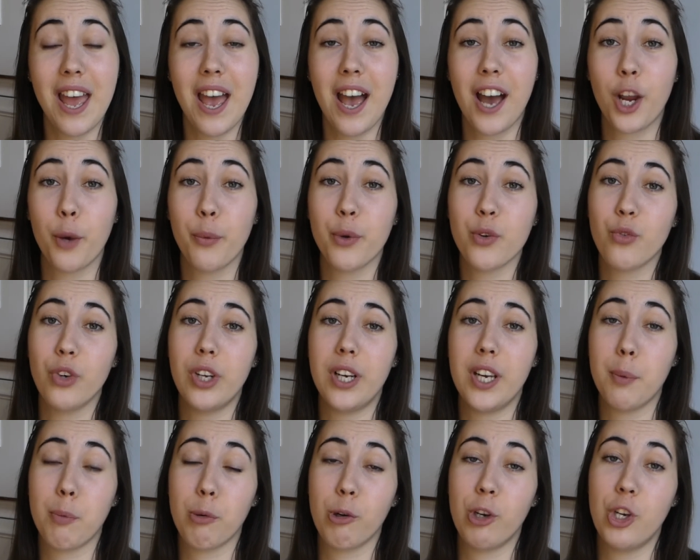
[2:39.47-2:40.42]
and I would really
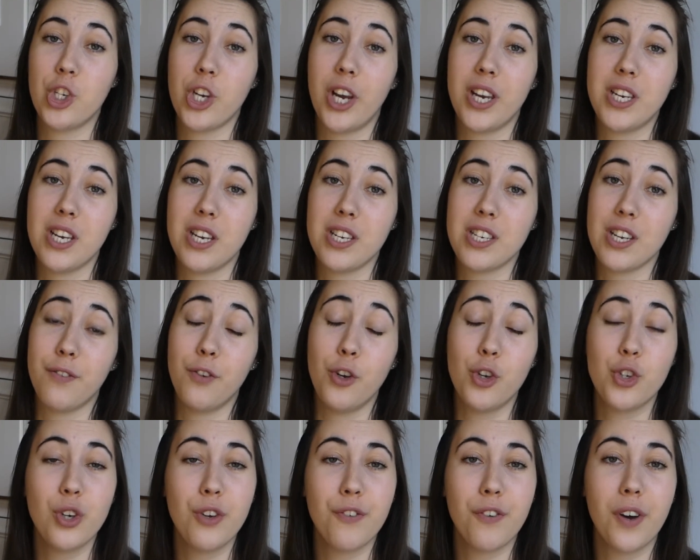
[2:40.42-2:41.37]
appreciate it if you
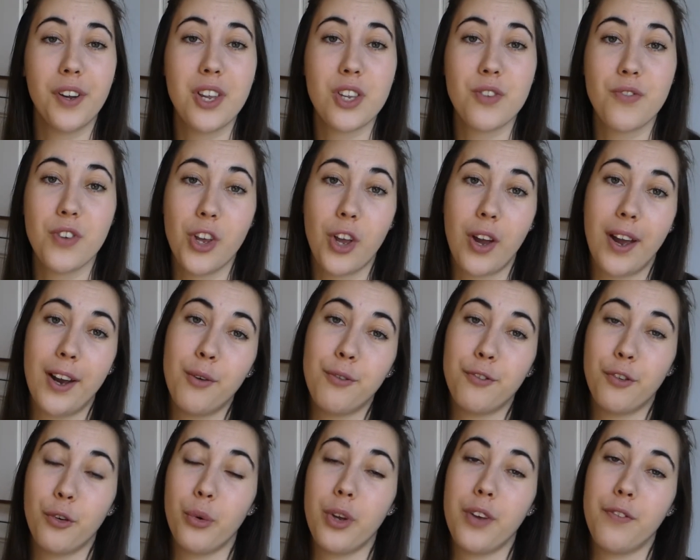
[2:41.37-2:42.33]
do find this video
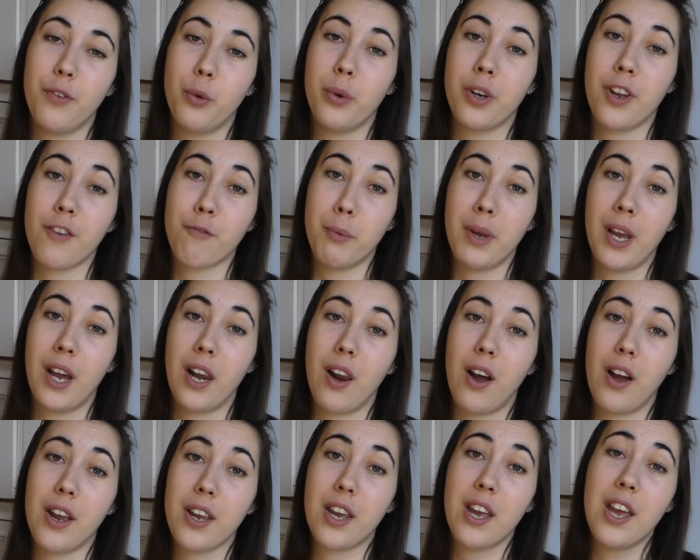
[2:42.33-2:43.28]
helpful, if you would give me a
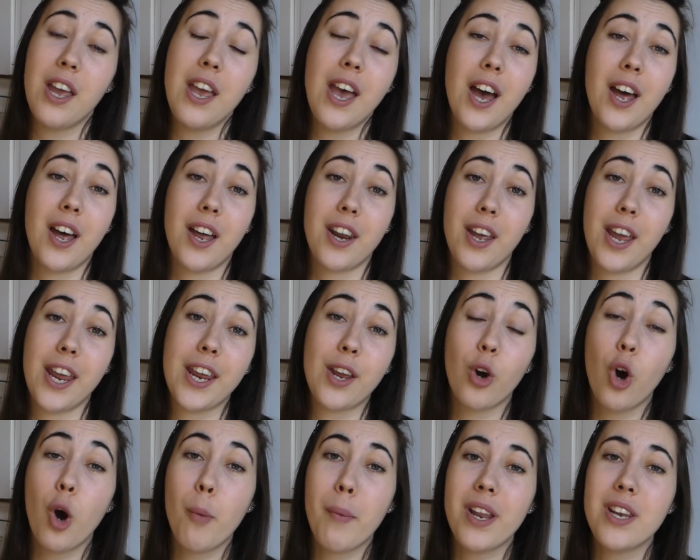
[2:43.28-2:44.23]
like and a
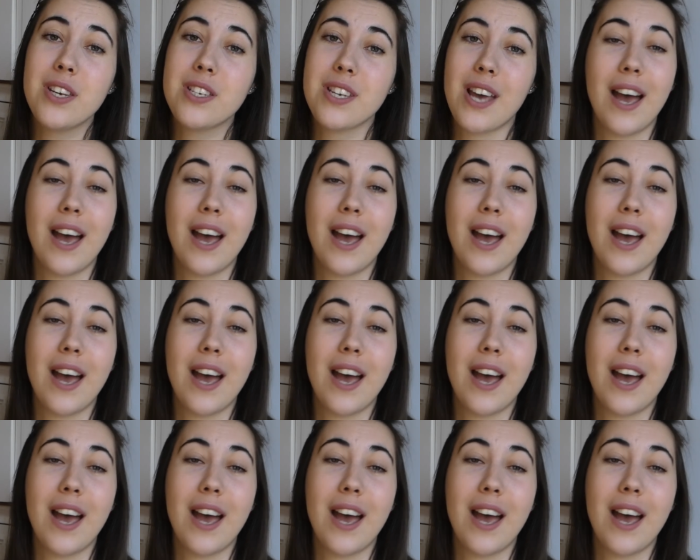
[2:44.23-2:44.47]
comment,